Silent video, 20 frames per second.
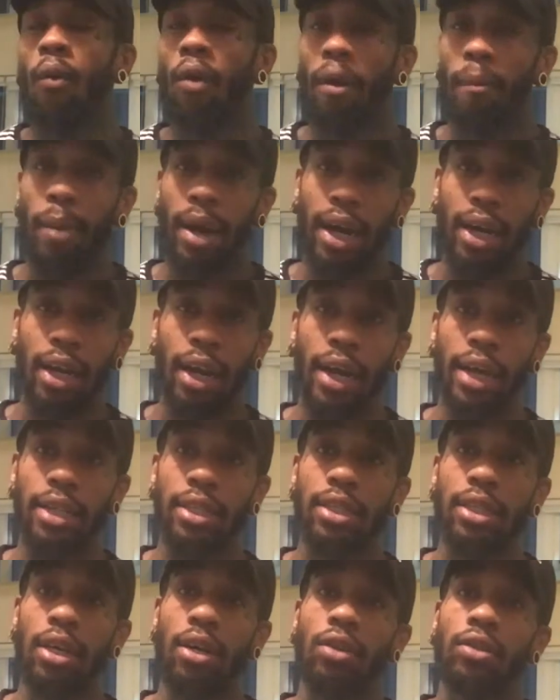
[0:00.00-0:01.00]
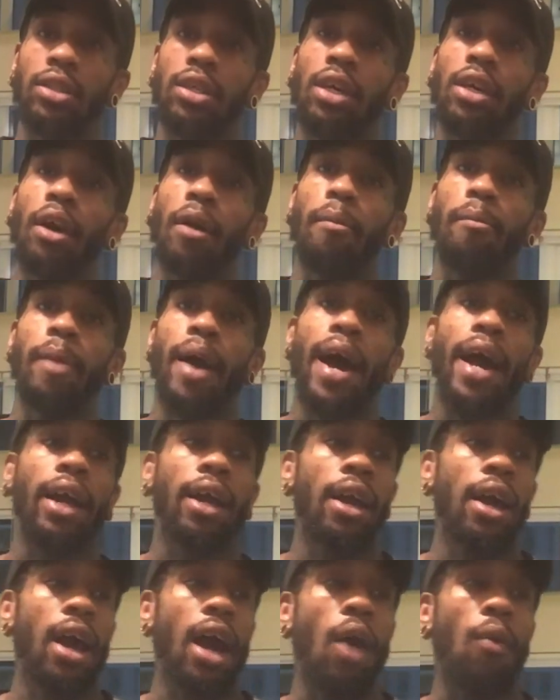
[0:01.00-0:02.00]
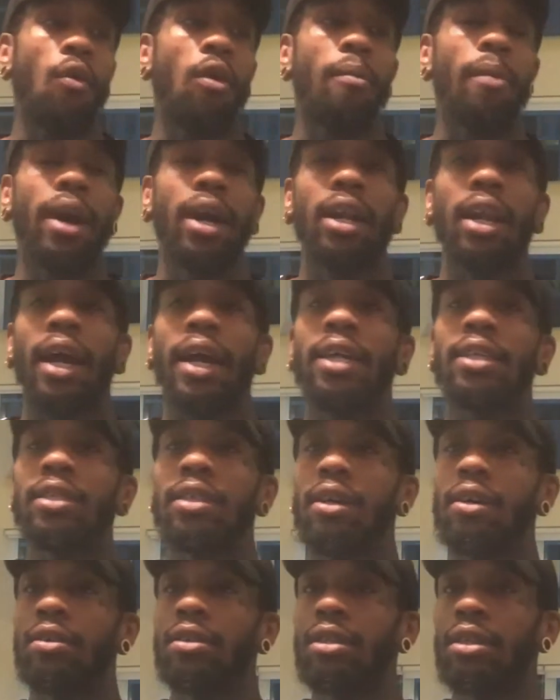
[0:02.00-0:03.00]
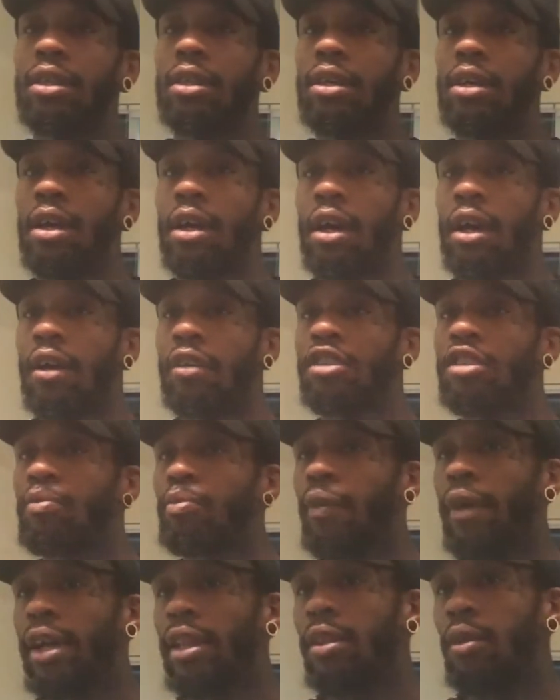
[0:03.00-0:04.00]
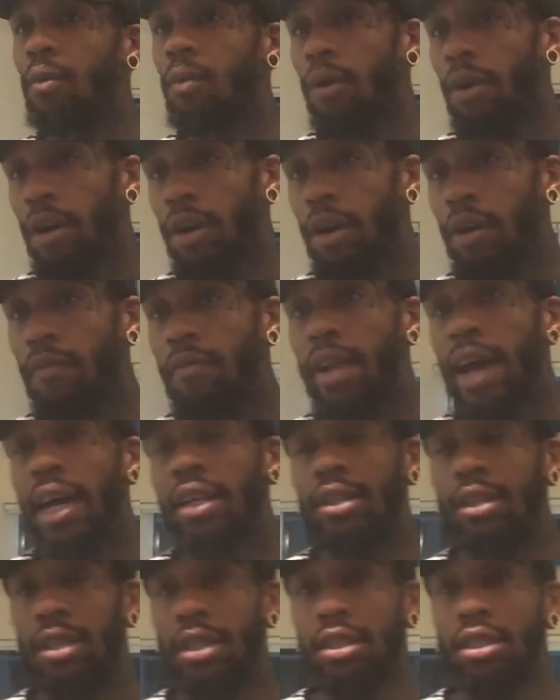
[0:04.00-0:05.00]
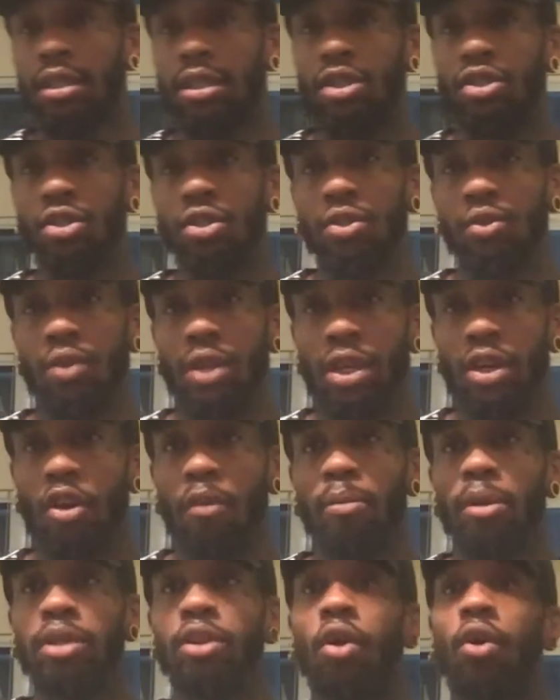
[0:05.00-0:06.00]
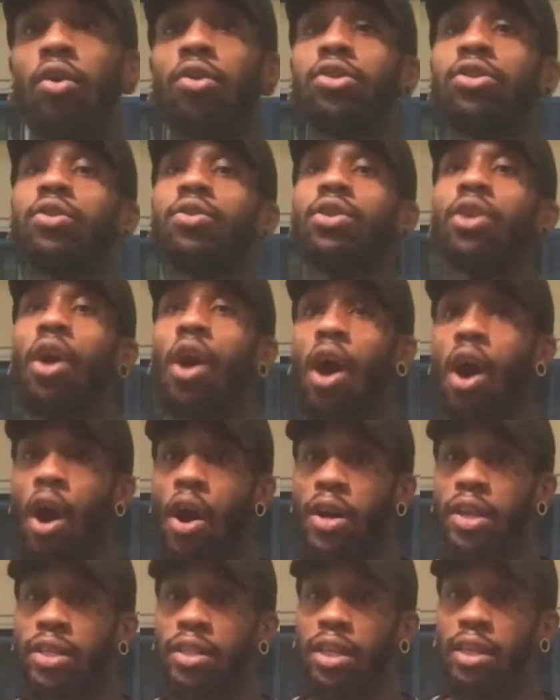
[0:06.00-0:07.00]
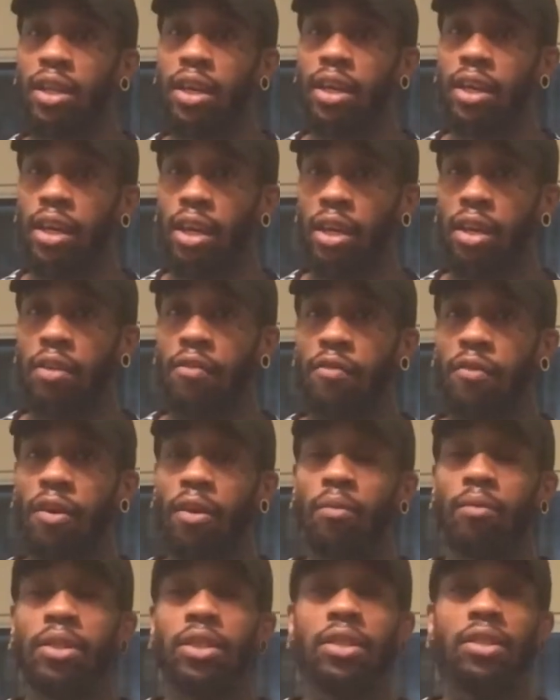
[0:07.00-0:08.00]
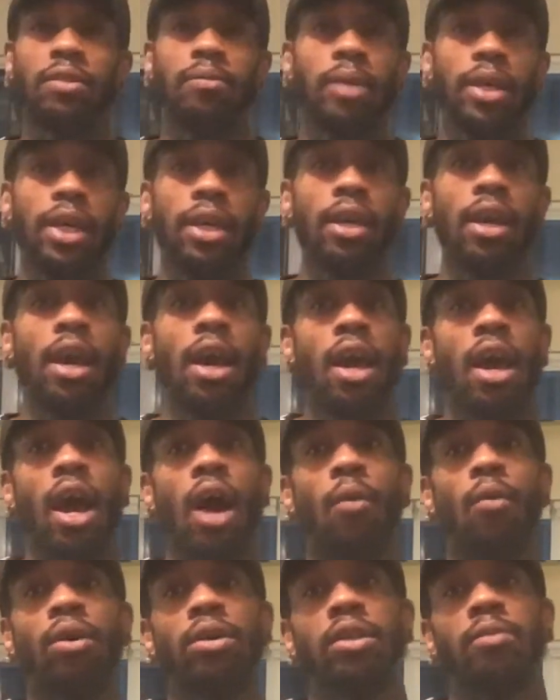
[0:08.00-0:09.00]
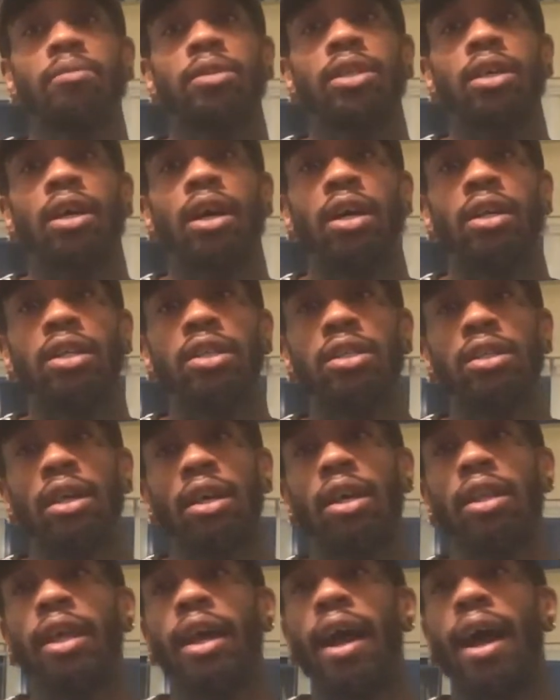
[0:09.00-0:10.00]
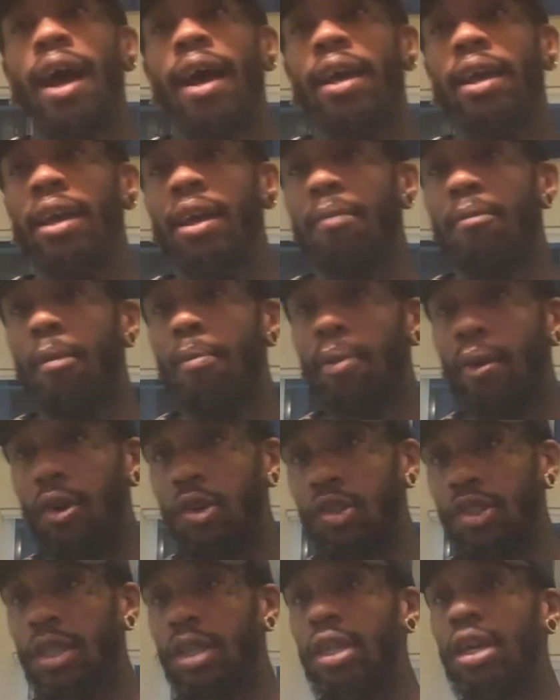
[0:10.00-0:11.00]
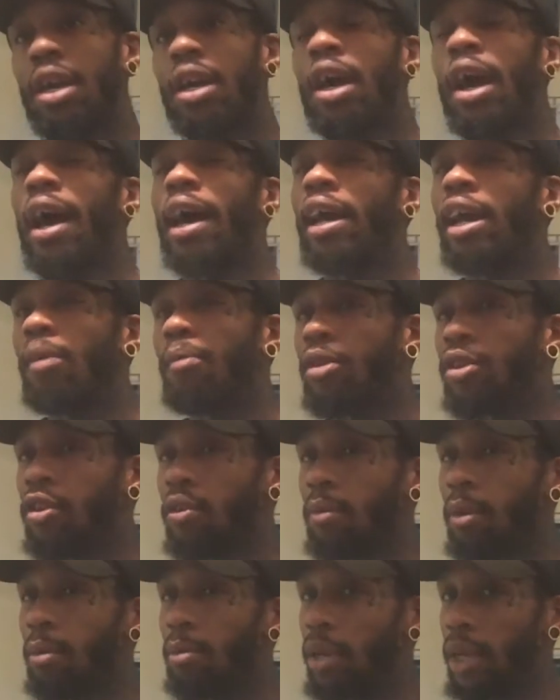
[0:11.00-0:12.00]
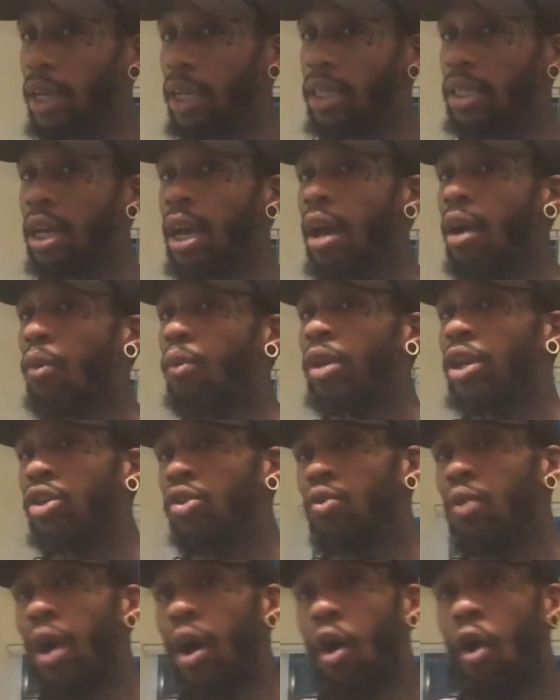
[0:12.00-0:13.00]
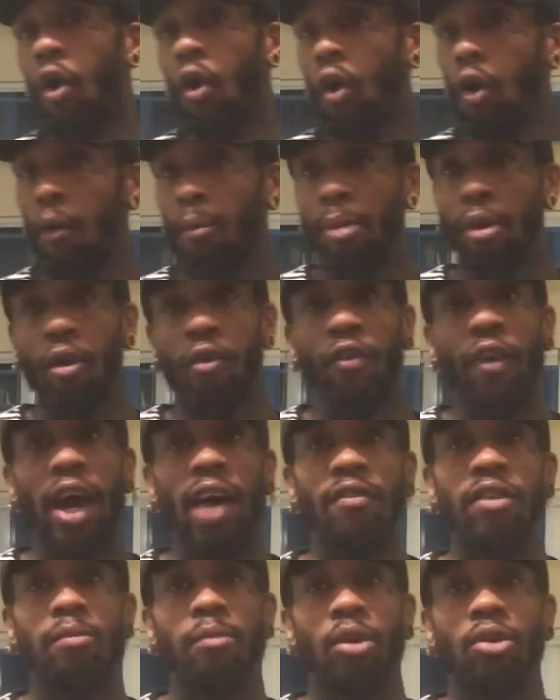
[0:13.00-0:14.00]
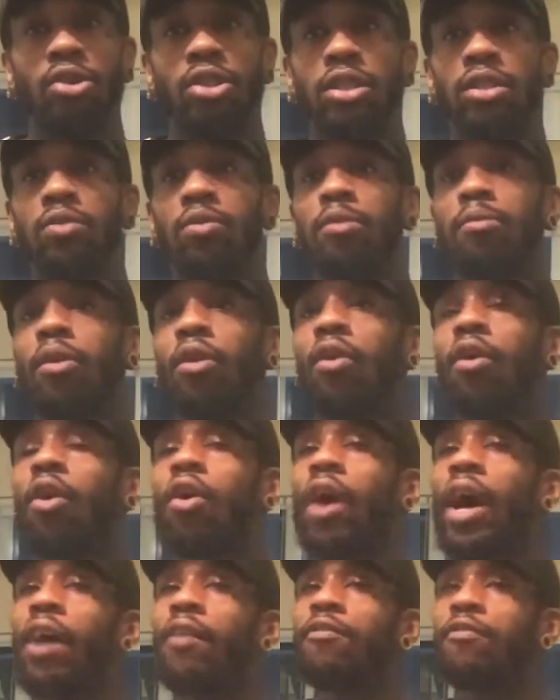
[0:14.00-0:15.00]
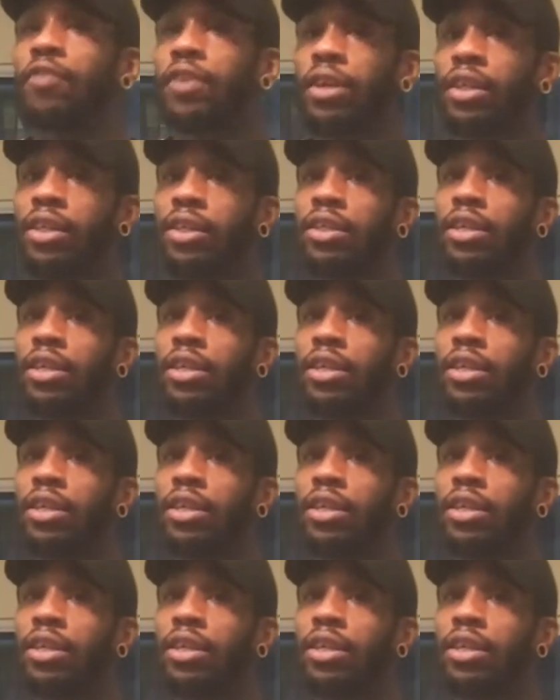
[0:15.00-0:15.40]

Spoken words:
my clientele to come back. I want my clientele to spread the word of not just the studio, but also the artist that they're getting it from, which is me. I want them to understand that I am a person, I am a human being. We do both have emotions, we both all have feelings,